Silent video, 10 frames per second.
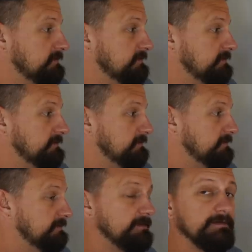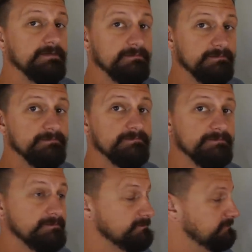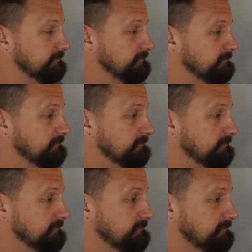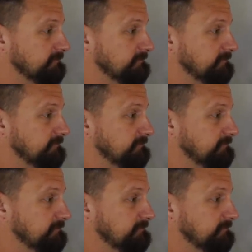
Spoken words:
(not speaking)